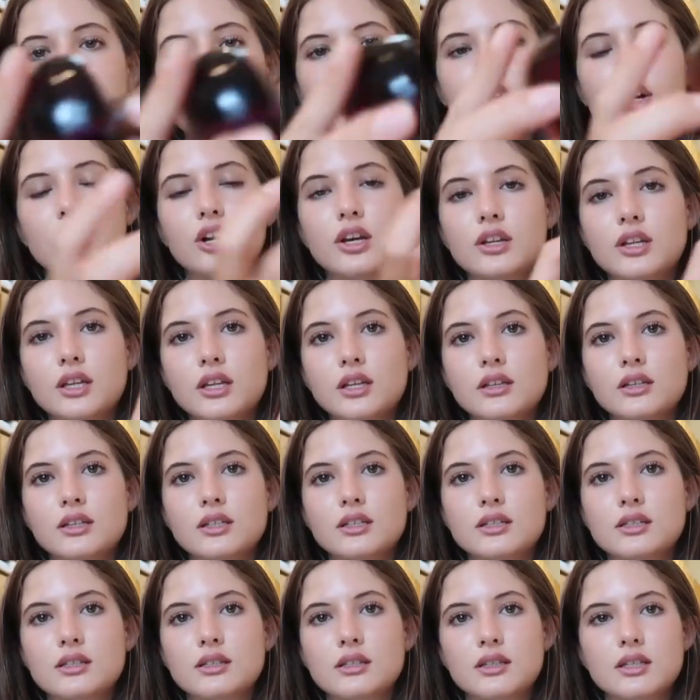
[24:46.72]
here, and then
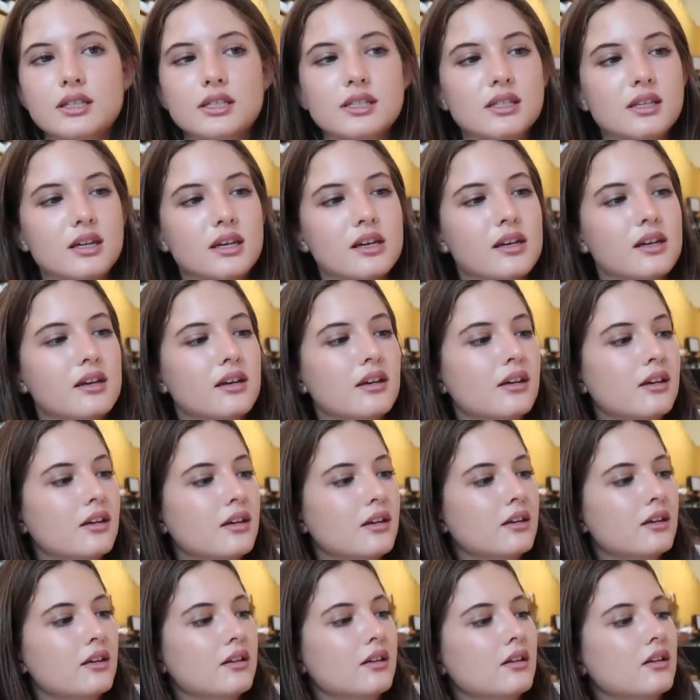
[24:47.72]
these, this like
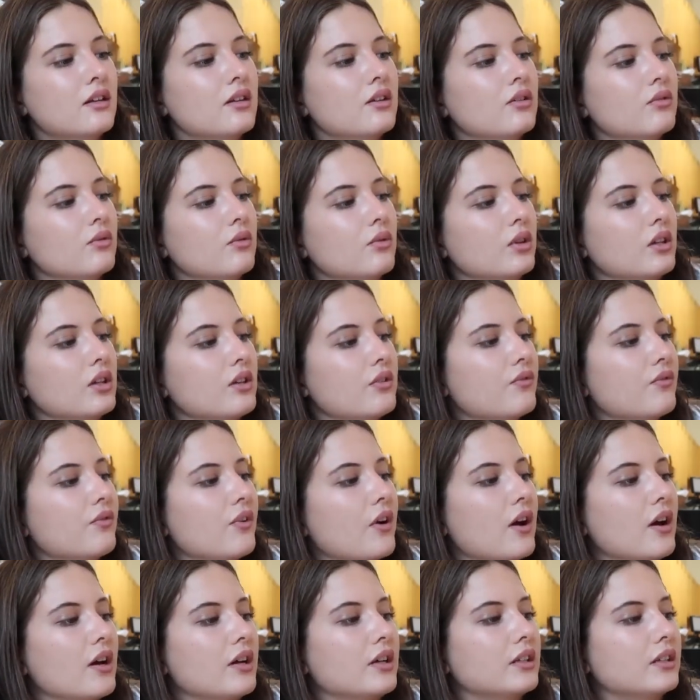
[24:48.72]
really
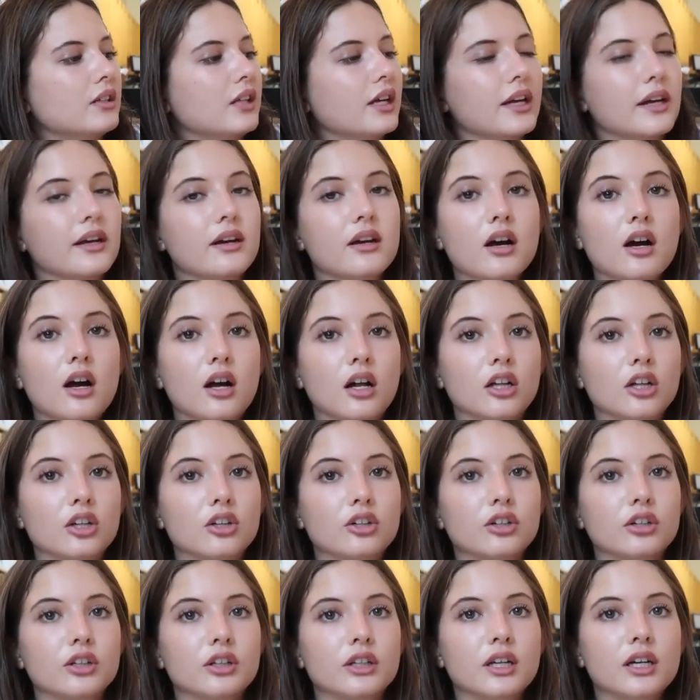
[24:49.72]
fun like
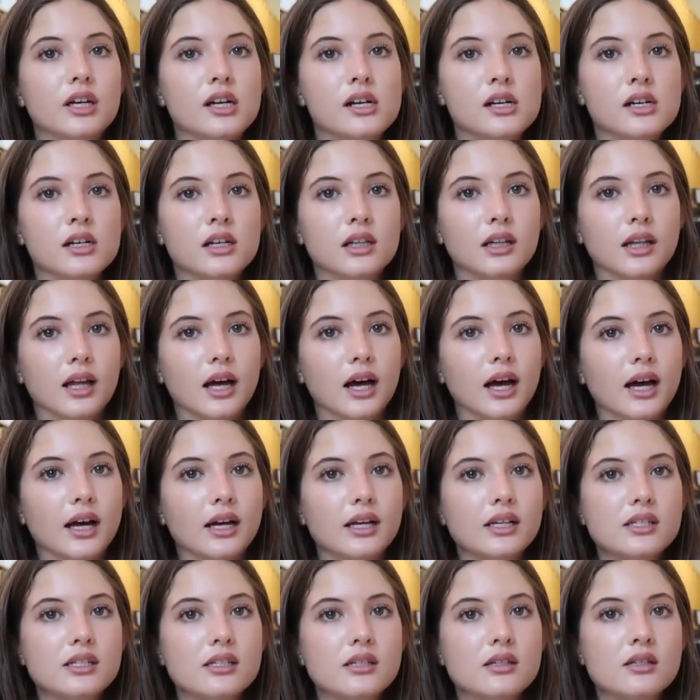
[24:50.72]
colored
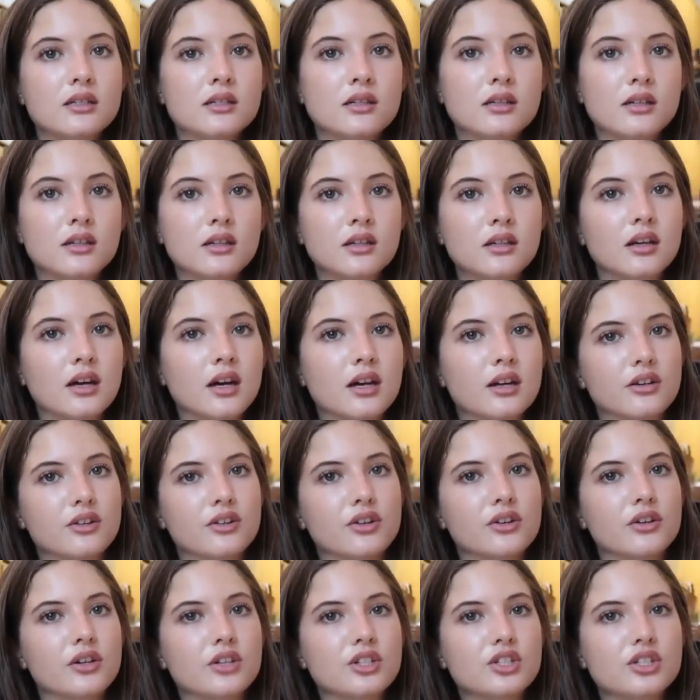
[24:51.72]
glass. I
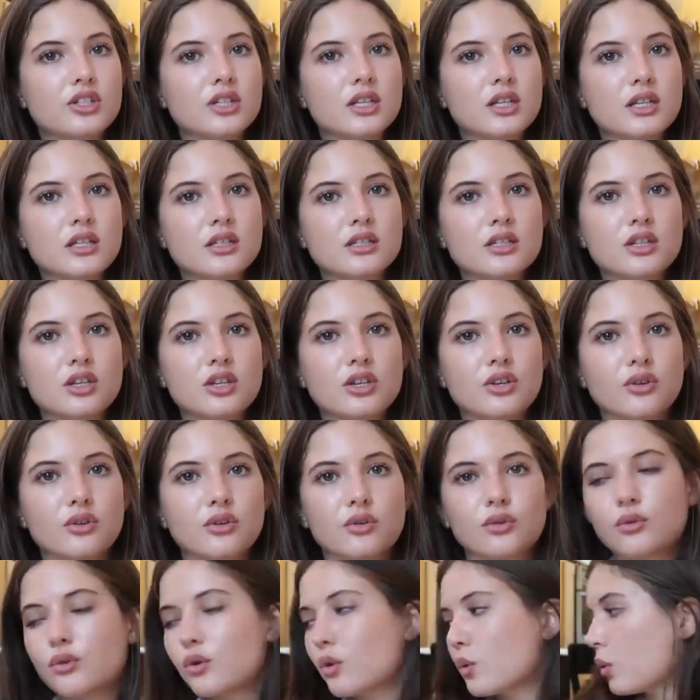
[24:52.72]
don't know, I just think it's
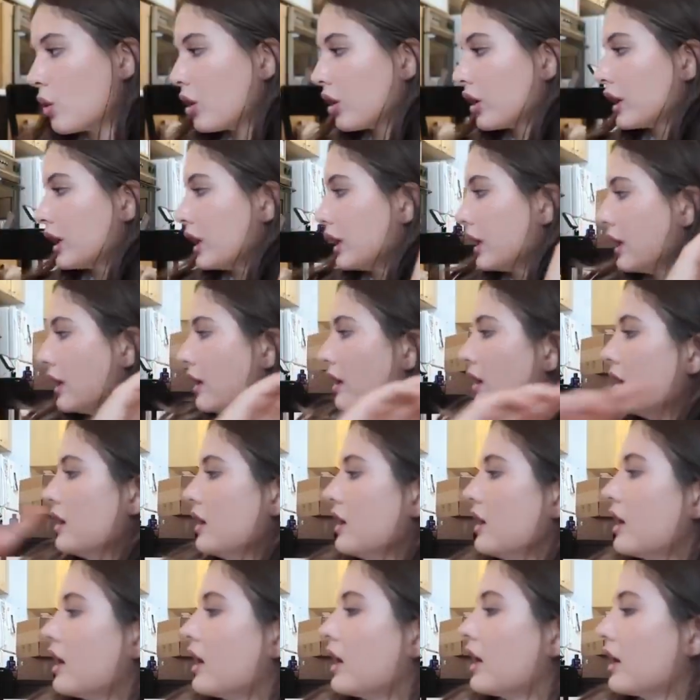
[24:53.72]
cute, quirky.
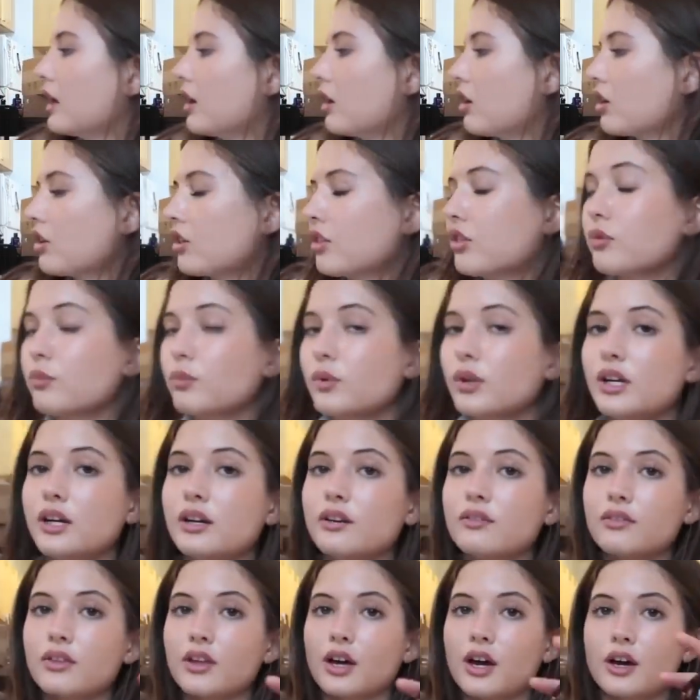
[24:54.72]
And I got
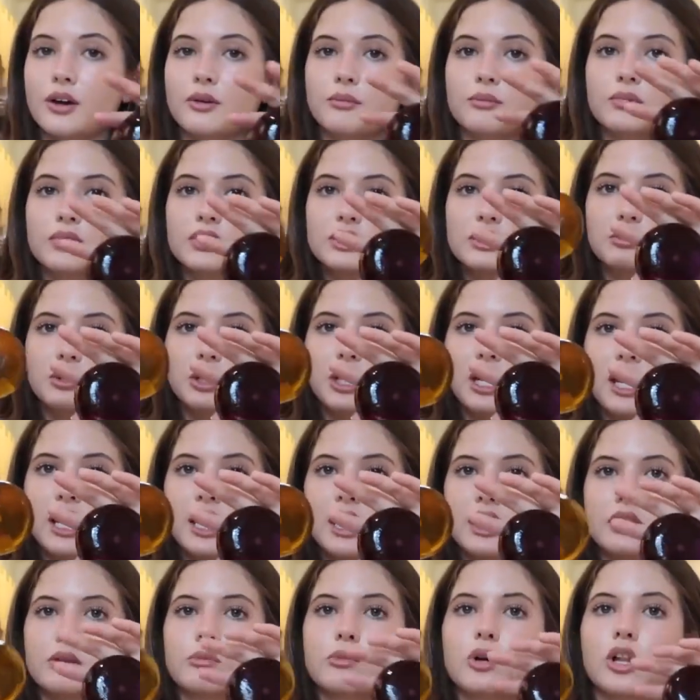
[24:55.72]
three of them because I'm gonna
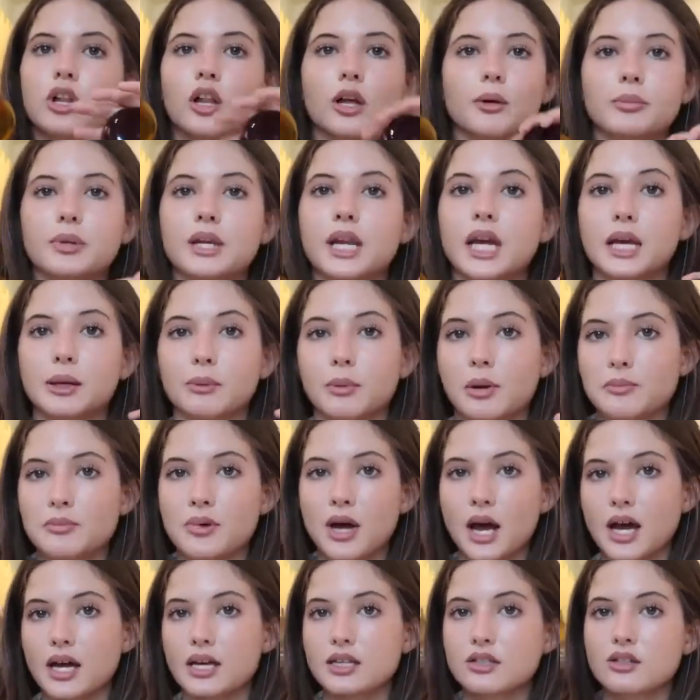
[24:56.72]
hang them all up and hang my
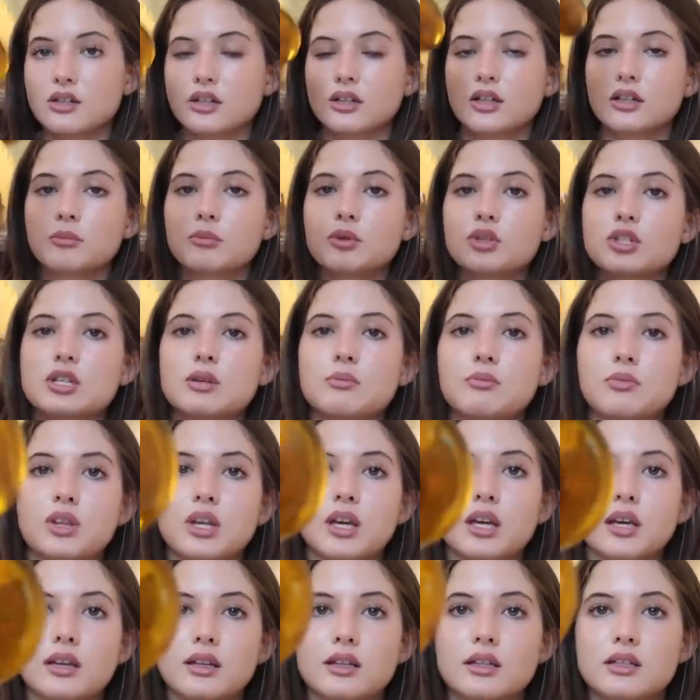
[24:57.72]
bags on them or
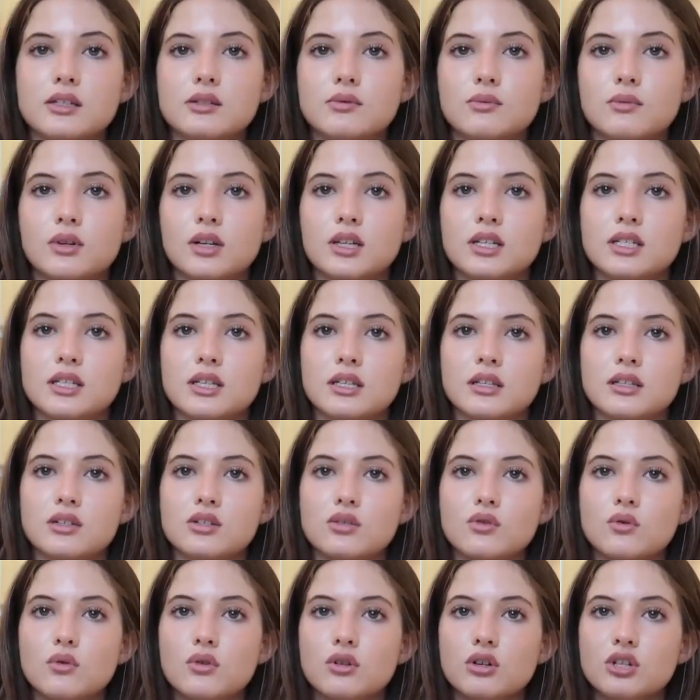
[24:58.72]
something. This one is like
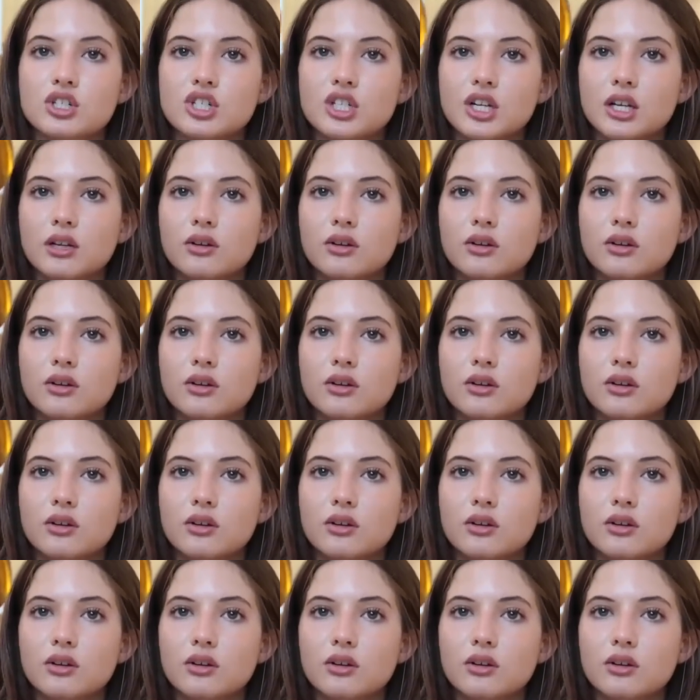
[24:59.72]
this orange